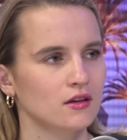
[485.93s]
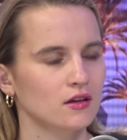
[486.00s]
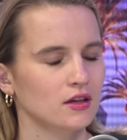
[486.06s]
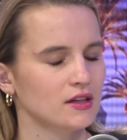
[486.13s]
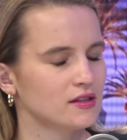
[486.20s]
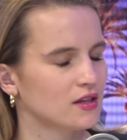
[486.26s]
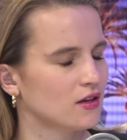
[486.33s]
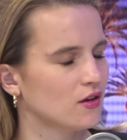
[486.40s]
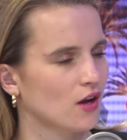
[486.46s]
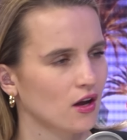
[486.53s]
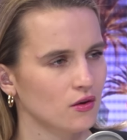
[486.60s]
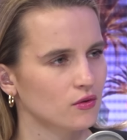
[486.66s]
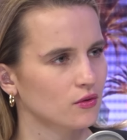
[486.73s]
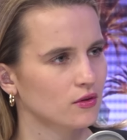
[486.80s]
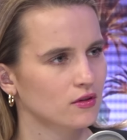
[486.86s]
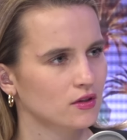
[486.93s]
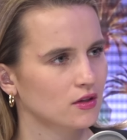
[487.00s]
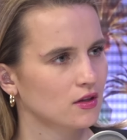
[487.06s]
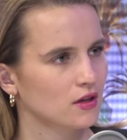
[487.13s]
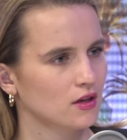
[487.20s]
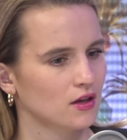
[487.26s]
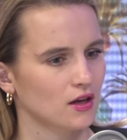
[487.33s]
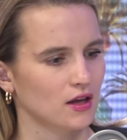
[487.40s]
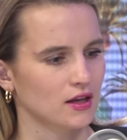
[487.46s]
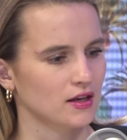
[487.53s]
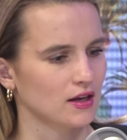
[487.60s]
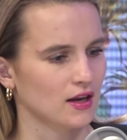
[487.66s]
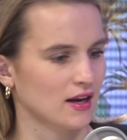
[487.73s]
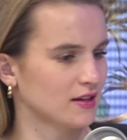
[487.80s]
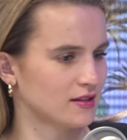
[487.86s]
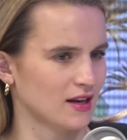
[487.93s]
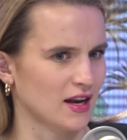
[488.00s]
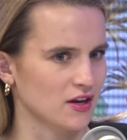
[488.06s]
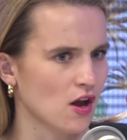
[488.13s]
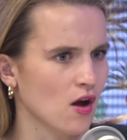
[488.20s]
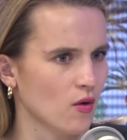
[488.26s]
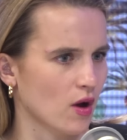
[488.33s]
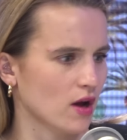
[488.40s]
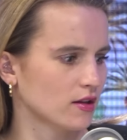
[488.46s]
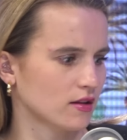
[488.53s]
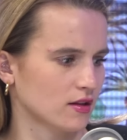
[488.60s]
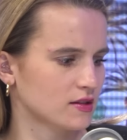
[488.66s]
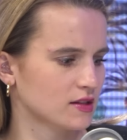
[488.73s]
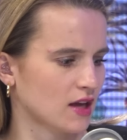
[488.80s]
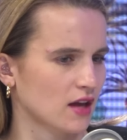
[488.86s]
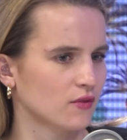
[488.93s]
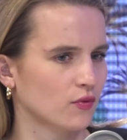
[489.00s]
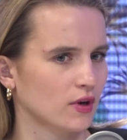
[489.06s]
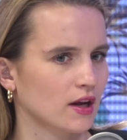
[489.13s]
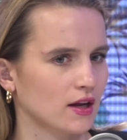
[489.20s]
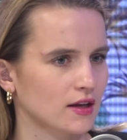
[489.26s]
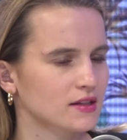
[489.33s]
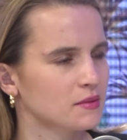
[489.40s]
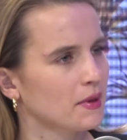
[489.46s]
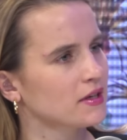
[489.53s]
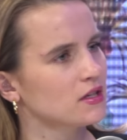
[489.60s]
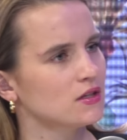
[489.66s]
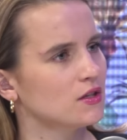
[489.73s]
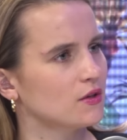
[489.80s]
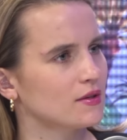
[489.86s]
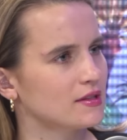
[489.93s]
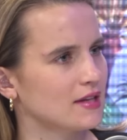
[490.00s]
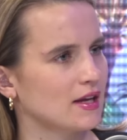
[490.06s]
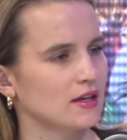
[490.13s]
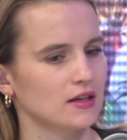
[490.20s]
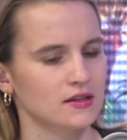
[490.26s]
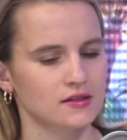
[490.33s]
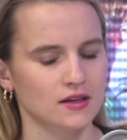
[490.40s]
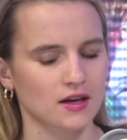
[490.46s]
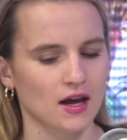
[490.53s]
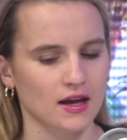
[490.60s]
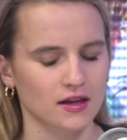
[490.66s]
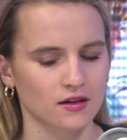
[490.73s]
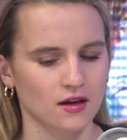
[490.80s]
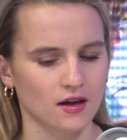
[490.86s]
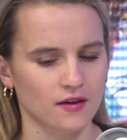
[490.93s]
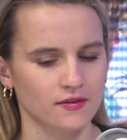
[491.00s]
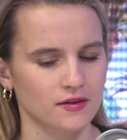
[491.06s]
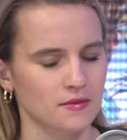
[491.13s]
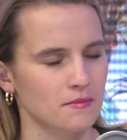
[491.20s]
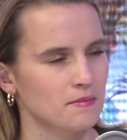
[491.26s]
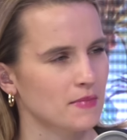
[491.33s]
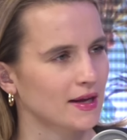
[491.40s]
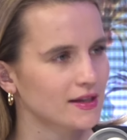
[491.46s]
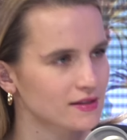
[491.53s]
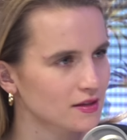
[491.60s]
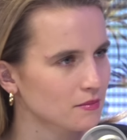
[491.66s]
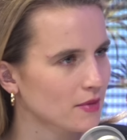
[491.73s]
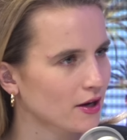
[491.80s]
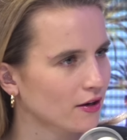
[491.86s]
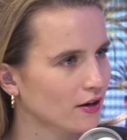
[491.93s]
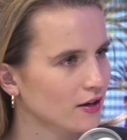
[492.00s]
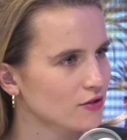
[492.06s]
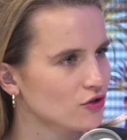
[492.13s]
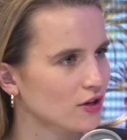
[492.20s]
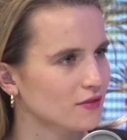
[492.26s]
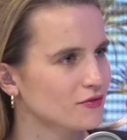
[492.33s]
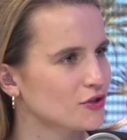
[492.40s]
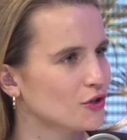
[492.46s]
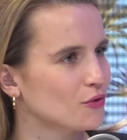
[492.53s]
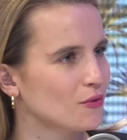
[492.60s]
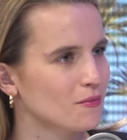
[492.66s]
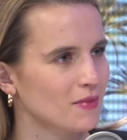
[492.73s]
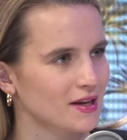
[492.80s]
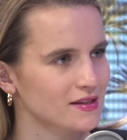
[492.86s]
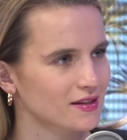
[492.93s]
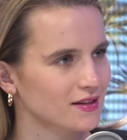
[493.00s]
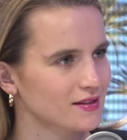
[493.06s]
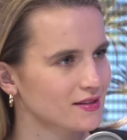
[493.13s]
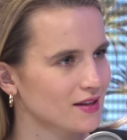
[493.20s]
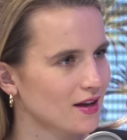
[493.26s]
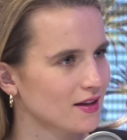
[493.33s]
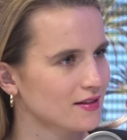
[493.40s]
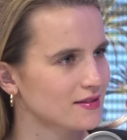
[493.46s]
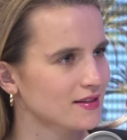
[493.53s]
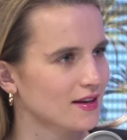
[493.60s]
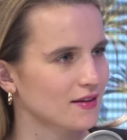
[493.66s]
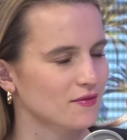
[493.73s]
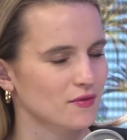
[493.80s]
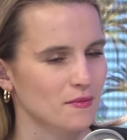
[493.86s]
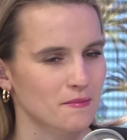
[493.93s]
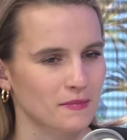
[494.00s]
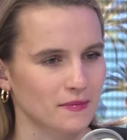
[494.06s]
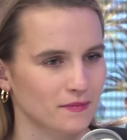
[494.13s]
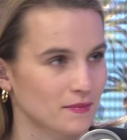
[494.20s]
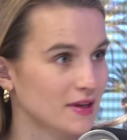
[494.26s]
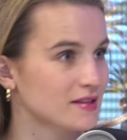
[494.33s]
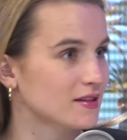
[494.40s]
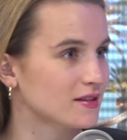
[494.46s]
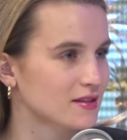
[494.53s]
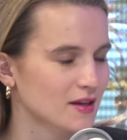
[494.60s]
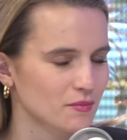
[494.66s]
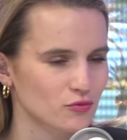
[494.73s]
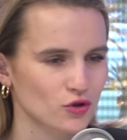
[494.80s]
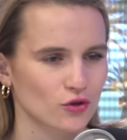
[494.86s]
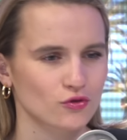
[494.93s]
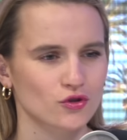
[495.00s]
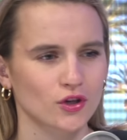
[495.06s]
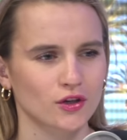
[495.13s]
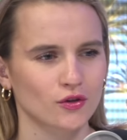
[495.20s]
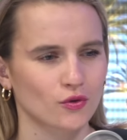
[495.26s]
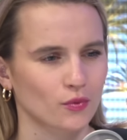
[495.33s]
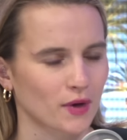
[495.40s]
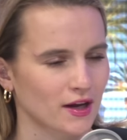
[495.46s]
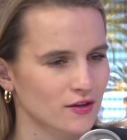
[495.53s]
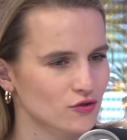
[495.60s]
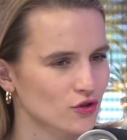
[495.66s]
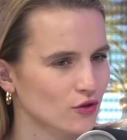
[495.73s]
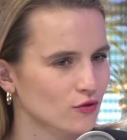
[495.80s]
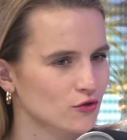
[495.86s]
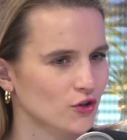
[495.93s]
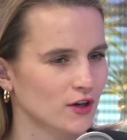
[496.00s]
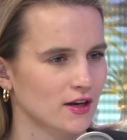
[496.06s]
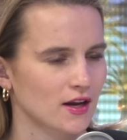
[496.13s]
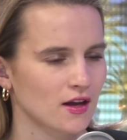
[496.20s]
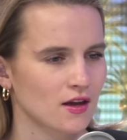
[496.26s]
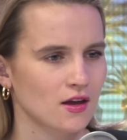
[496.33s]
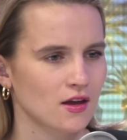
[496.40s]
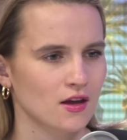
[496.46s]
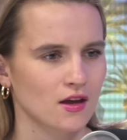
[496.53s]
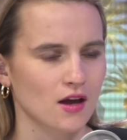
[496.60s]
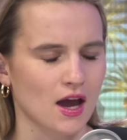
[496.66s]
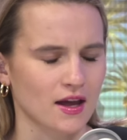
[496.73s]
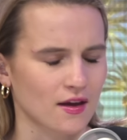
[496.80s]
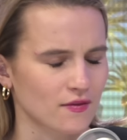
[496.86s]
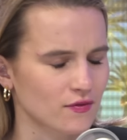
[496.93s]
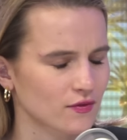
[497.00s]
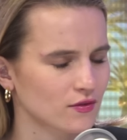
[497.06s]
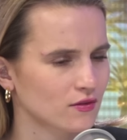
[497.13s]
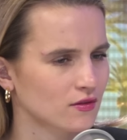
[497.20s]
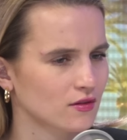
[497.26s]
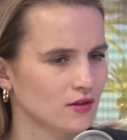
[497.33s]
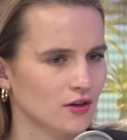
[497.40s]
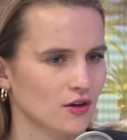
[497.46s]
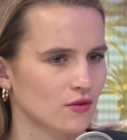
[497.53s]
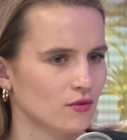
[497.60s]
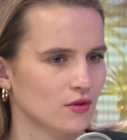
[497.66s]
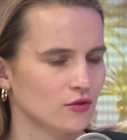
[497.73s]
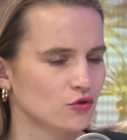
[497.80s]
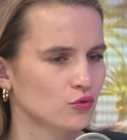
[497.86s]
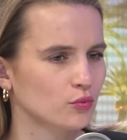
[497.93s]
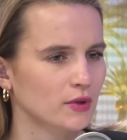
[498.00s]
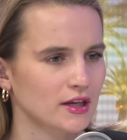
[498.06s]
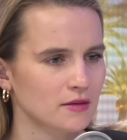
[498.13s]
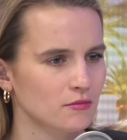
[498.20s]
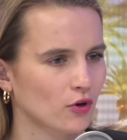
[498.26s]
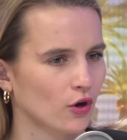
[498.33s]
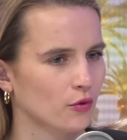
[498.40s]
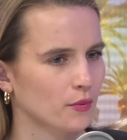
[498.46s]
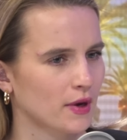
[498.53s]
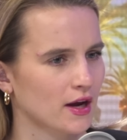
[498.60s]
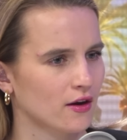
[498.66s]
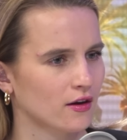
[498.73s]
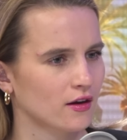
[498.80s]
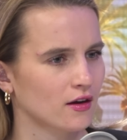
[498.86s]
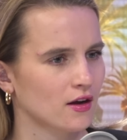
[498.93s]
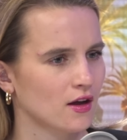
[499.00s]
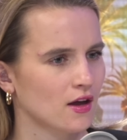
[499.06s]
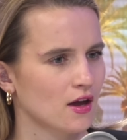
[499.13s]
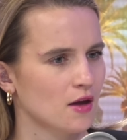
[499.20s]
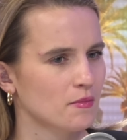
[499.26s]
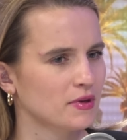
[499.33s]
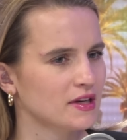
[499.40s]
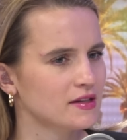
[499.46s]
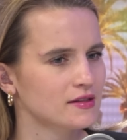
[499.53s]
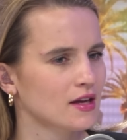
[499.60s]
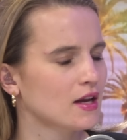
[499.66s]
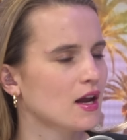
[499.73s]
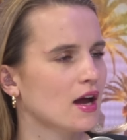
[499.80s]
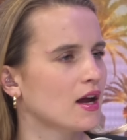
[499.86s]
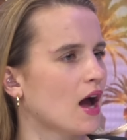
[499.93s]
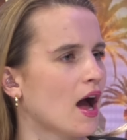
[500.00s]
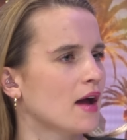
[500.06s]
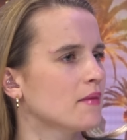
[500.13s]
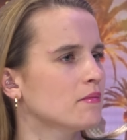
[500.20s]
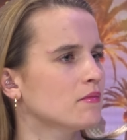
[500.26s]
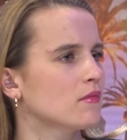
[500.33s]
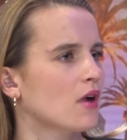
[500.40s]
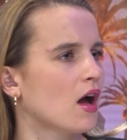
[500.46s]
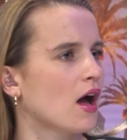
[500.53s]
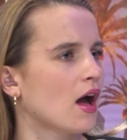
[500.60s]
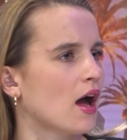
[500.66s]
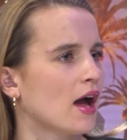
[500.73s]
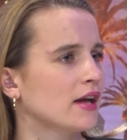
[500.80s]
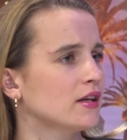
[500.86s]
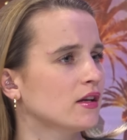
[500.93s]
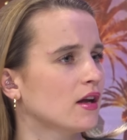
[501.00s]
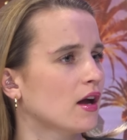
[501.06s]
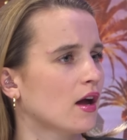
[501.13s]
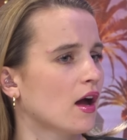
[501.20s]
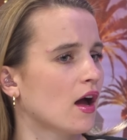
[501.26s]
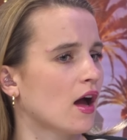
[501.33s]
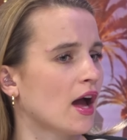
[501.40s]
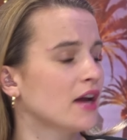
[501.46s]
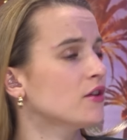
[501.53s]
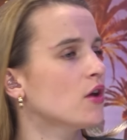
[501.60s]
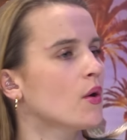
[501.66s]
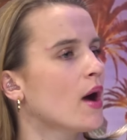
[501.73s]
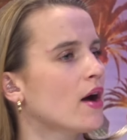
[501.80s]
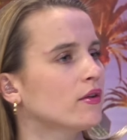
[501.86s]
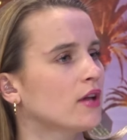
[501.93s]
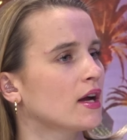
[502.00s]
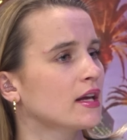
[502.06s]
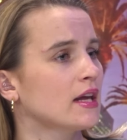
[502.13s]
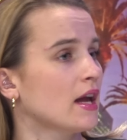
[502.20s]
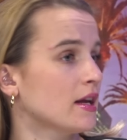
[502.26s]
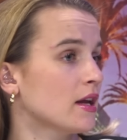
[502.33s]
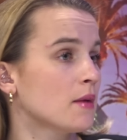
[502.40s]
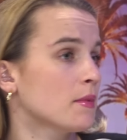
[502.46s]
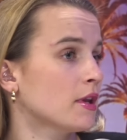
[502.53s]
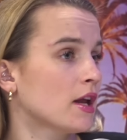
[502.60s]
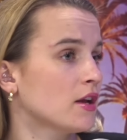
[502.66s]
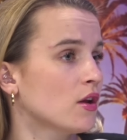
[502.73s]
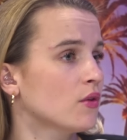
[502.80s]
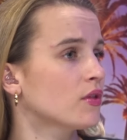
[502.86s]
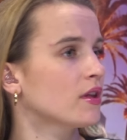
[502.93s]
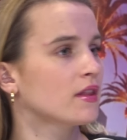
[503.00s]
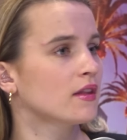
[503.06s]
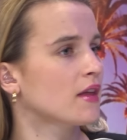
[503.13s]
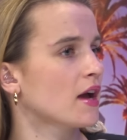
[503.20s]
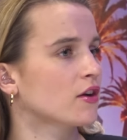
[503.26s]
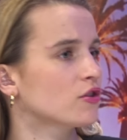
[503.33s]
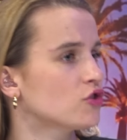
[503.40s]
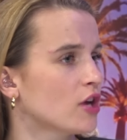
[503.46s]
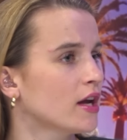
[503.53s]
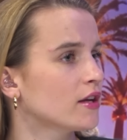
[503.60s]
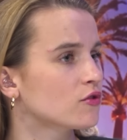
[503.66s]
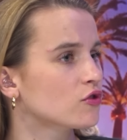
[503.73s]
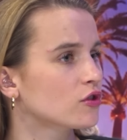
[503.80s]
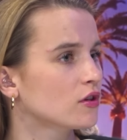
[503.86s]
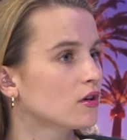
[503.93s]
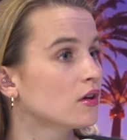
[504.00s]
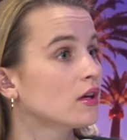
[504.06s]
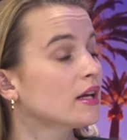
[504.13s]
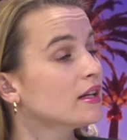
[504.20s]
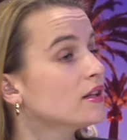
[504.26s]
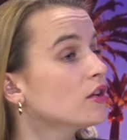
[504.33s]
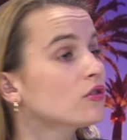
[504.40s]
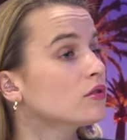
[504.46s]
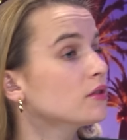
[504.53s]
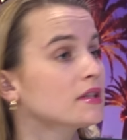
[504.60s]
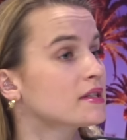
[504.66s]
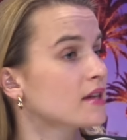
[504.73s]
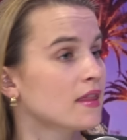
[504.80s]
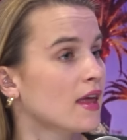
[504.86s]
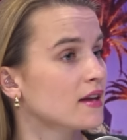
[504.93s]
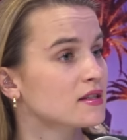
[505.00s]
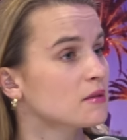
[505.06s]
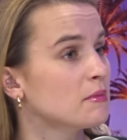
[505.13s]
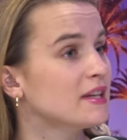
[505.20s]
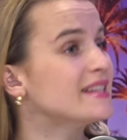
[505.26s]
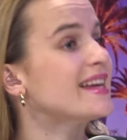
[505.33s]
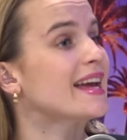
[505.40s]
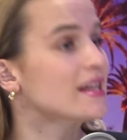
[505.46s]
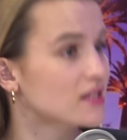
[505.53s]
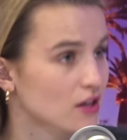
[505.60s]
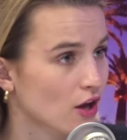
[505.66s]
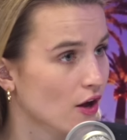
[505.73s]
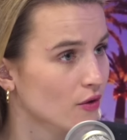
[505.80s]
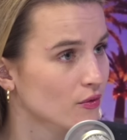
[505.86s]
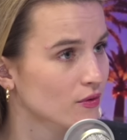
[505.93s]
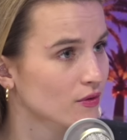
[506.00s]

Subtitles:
And he said, no. And I said, I know, that's kind of what I expected you to say. And he said, I have an amazing marriage. I have 2 amazing sons. I have amazing stepchildren, grandchildren. I have, a dream career. But he said, I know how lucky I am, and I know that could change. Mm-hmm. He literally said that to me days ago.